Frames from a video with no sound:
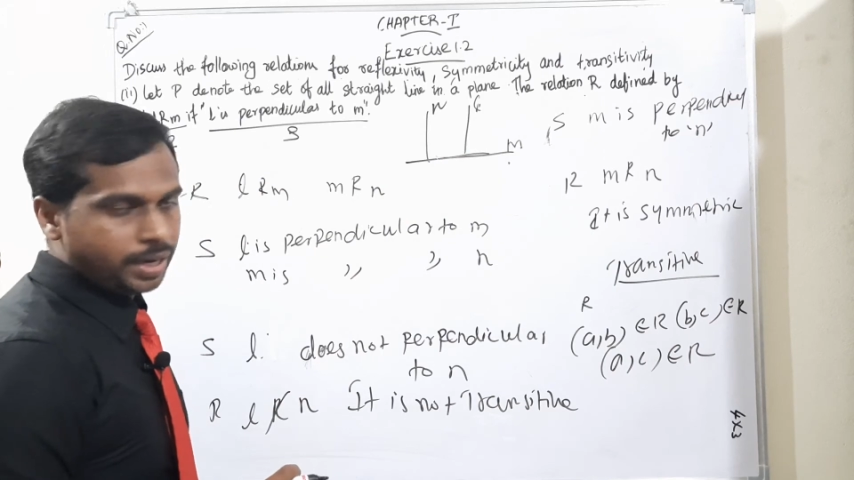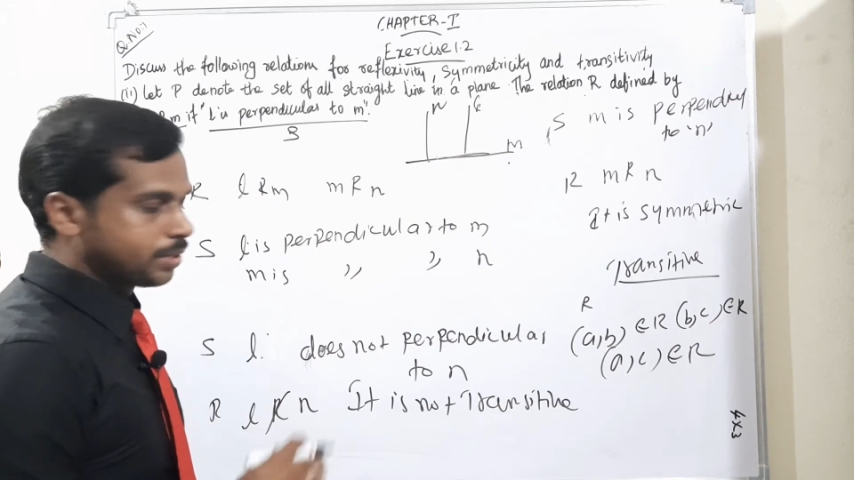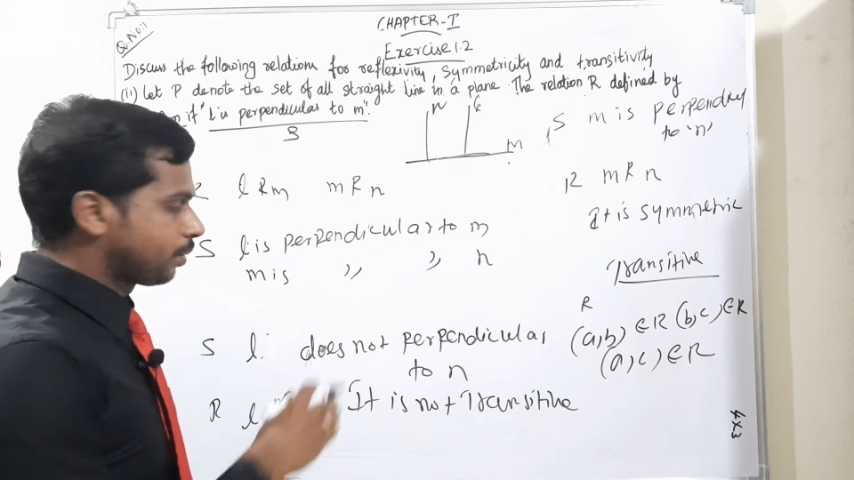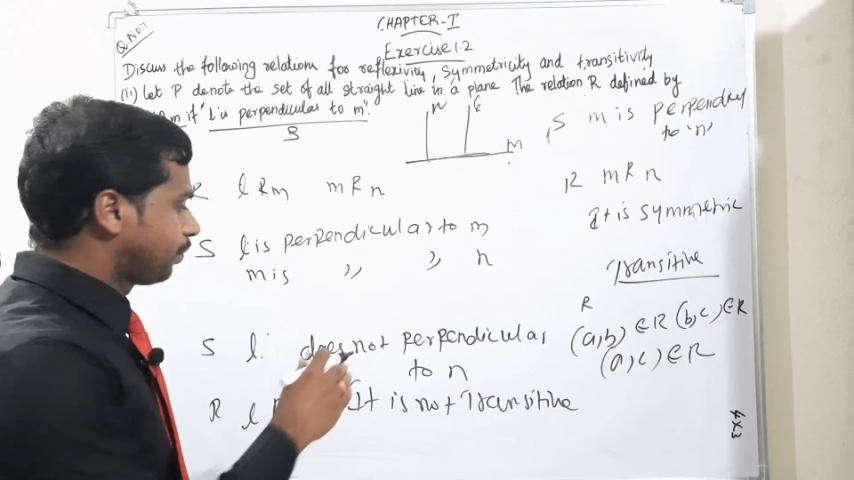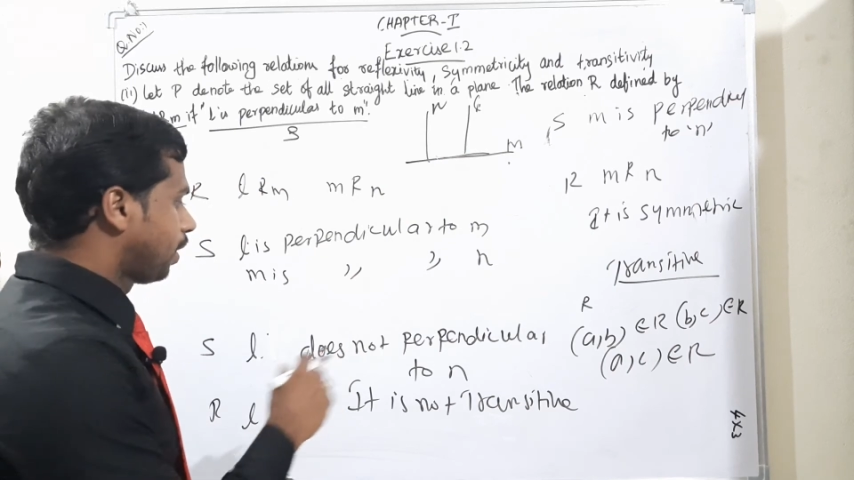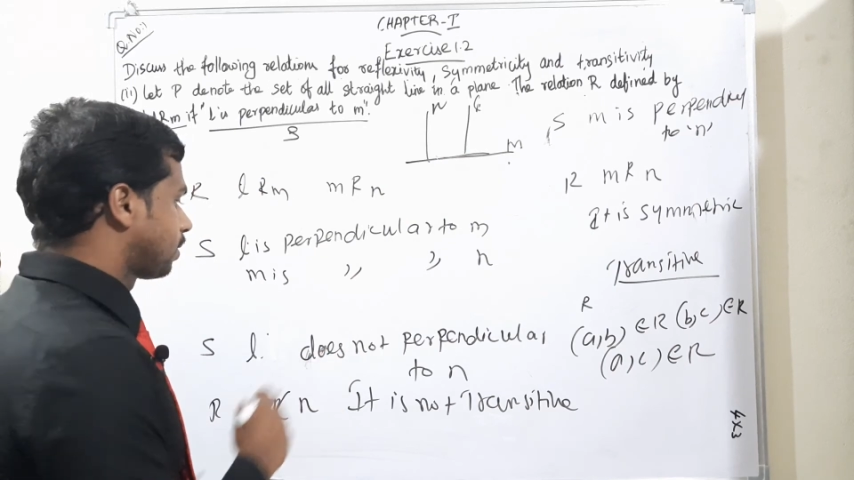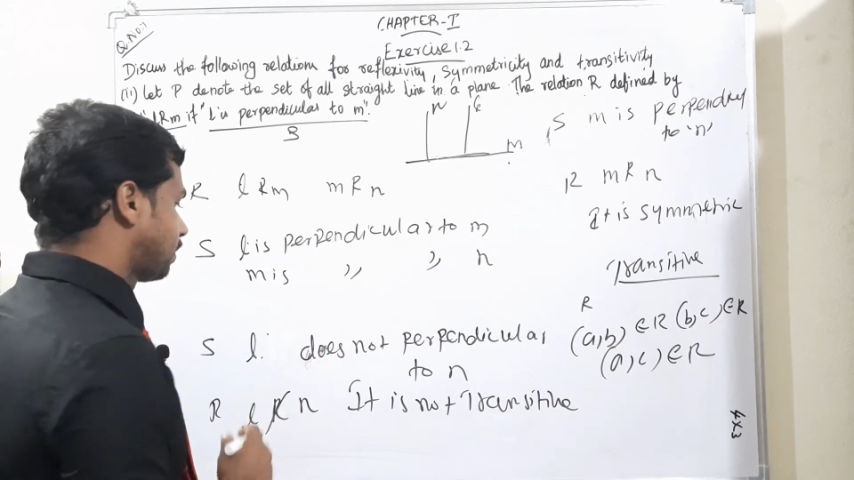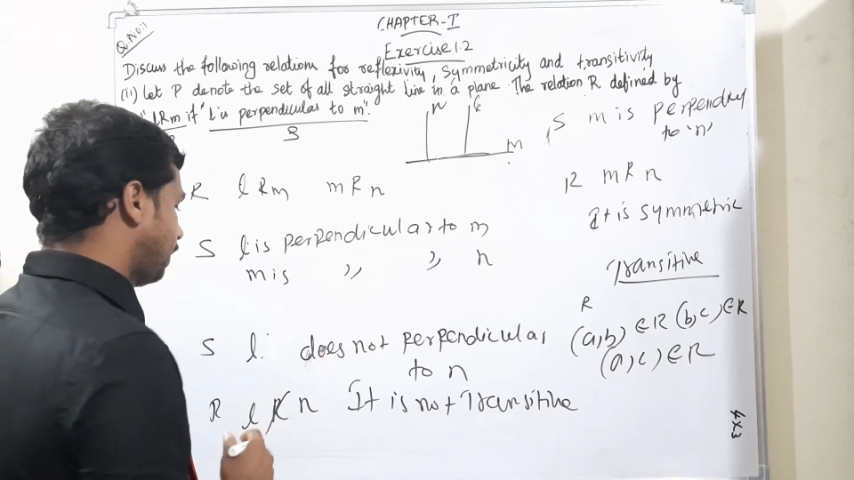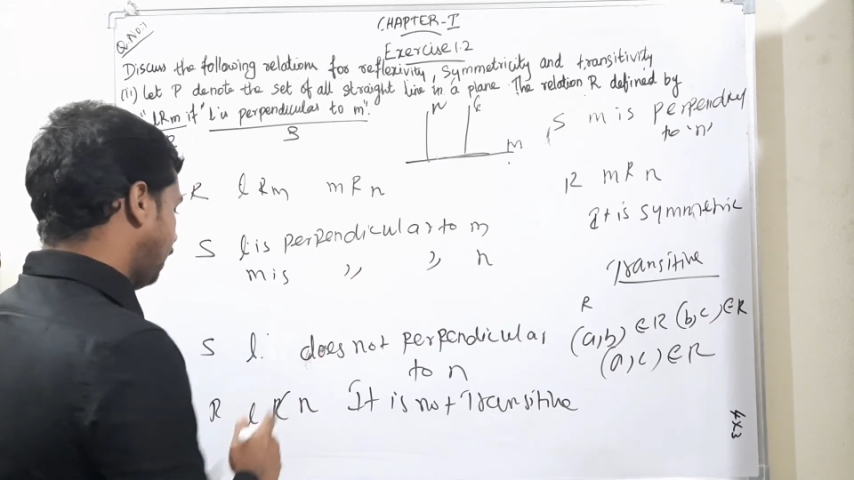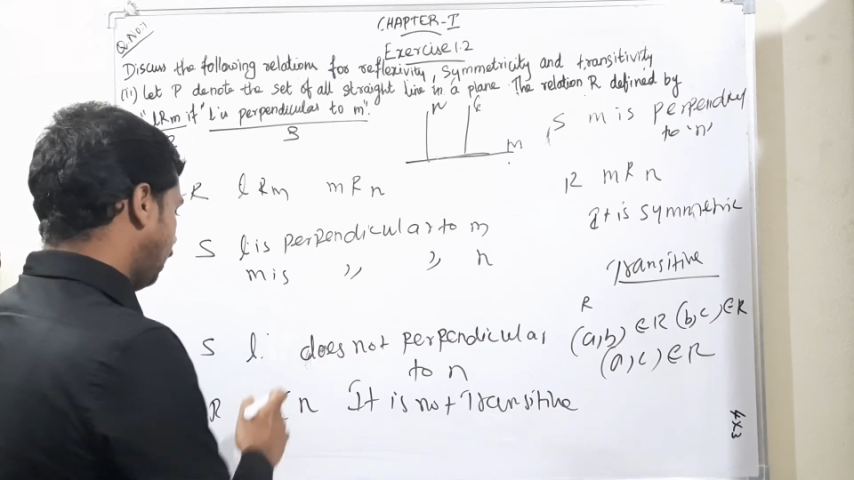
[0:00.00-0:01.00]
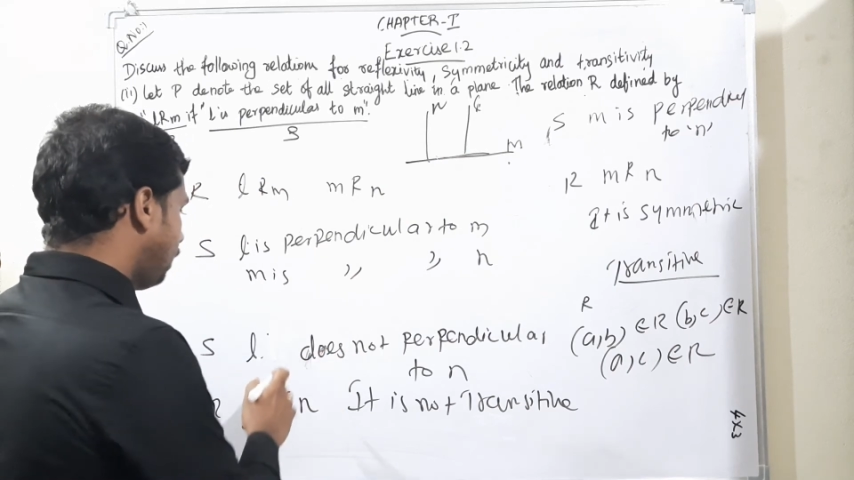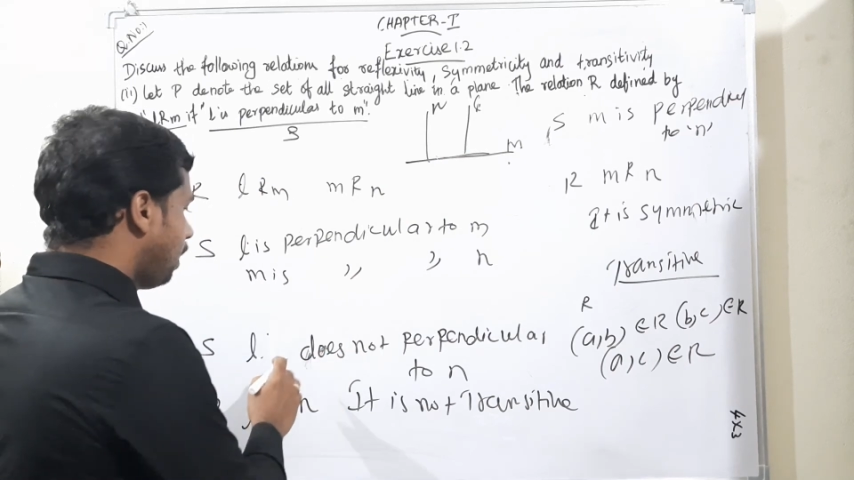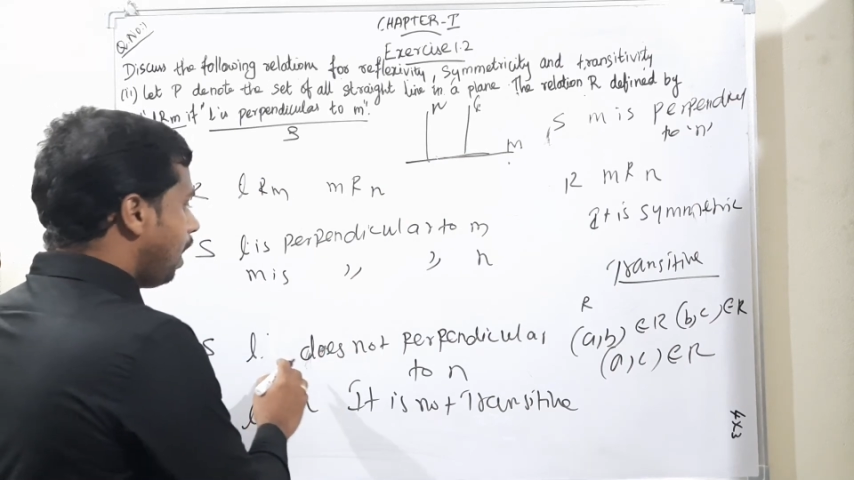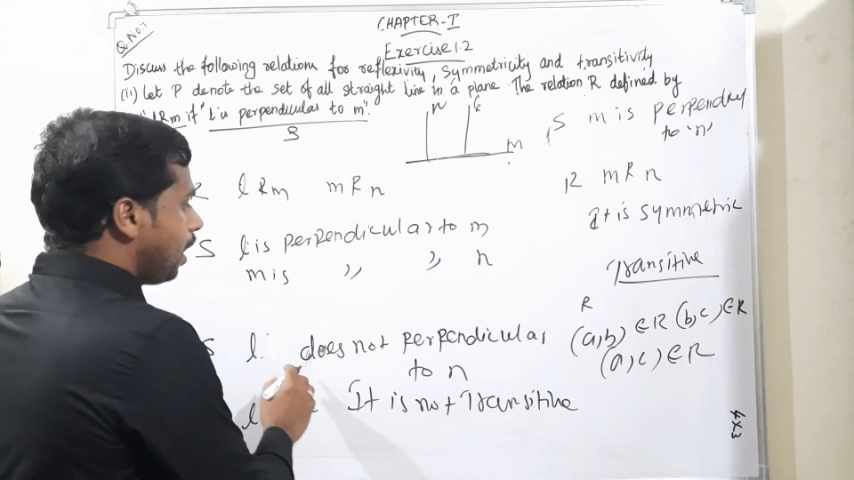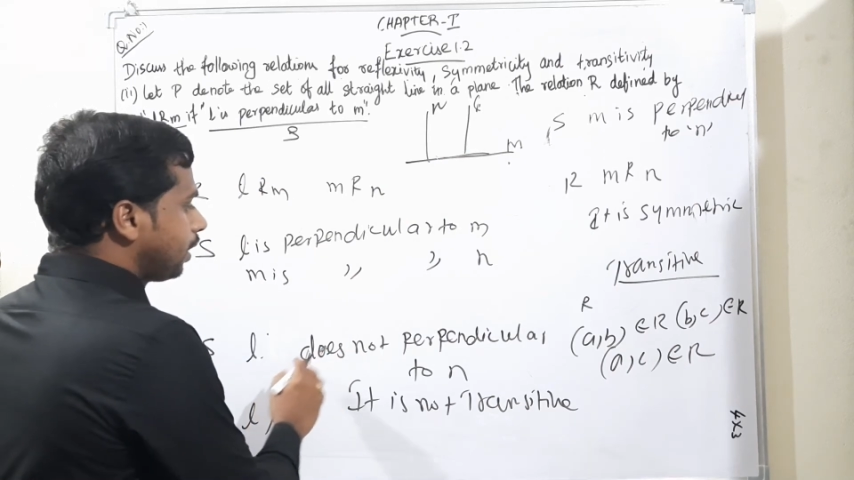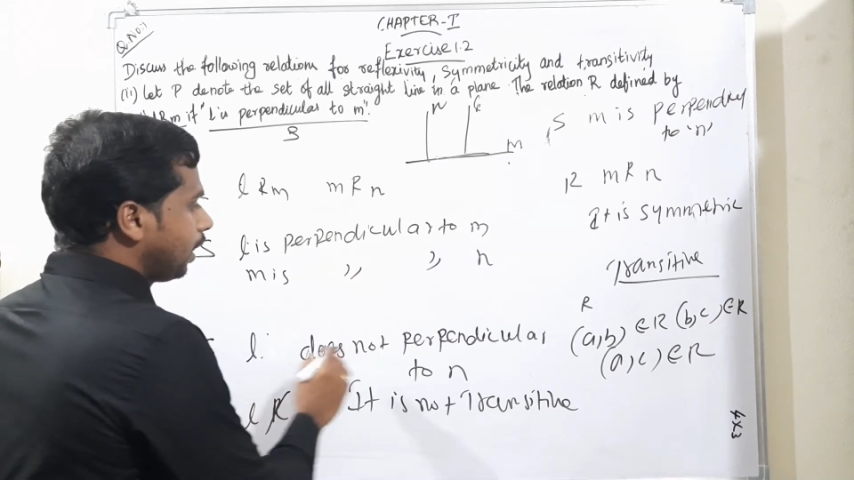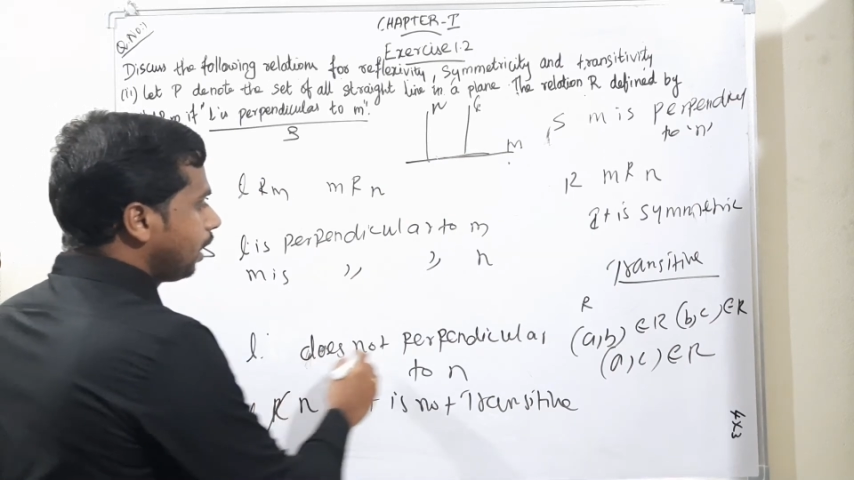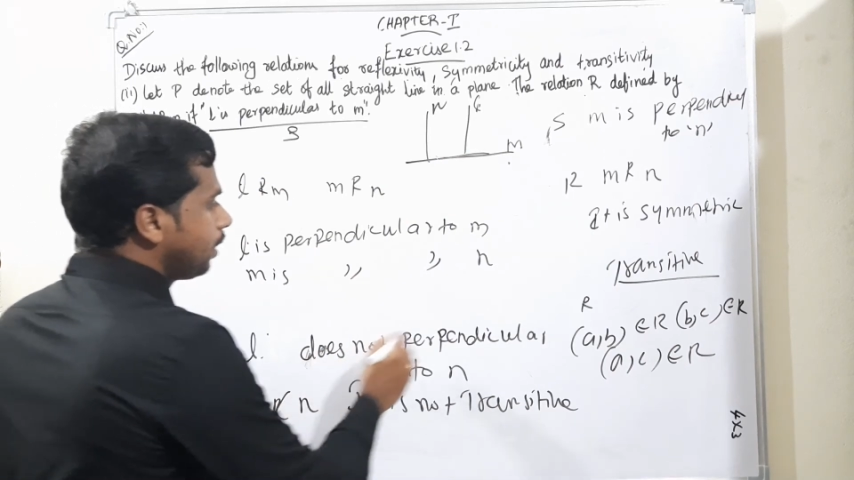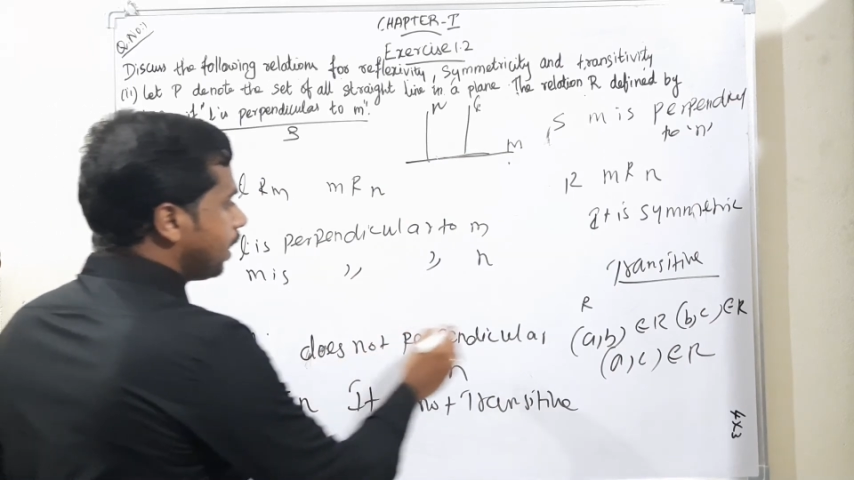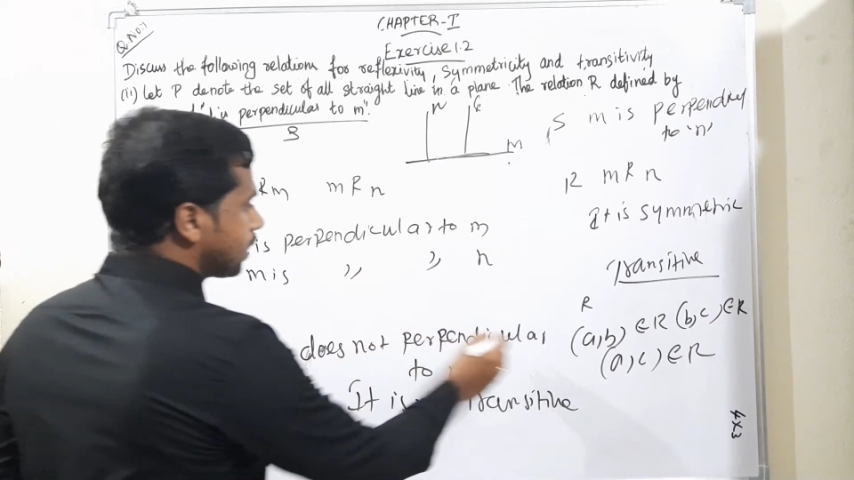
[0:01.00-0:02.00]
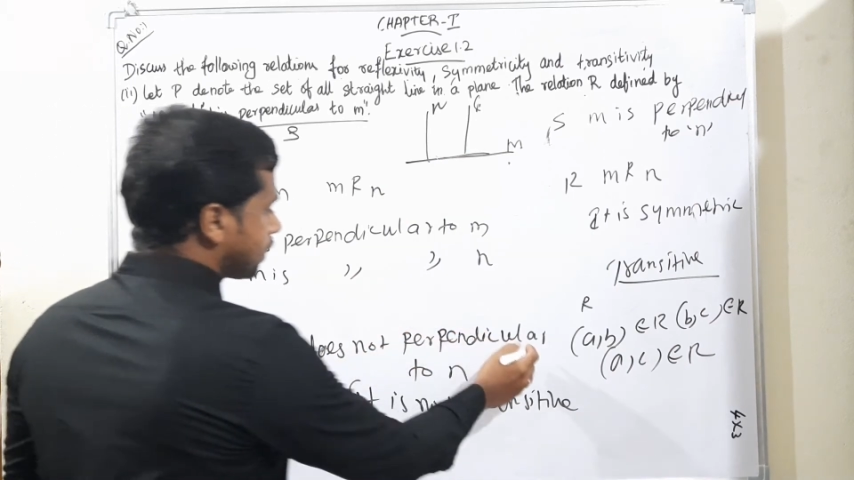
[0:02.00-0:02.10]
That's why we are saying L does